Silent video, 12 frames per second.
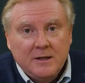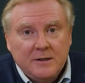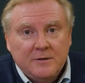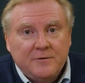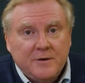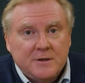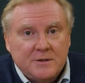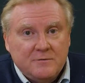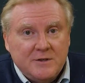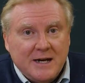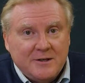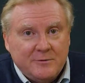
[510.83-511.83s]
the 1st of
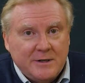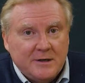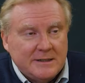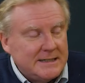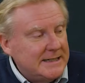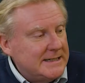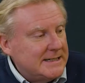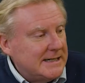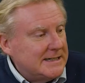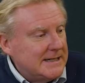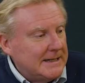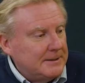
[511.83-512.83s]
January
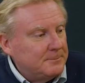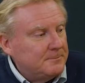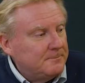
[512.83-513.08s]
1916.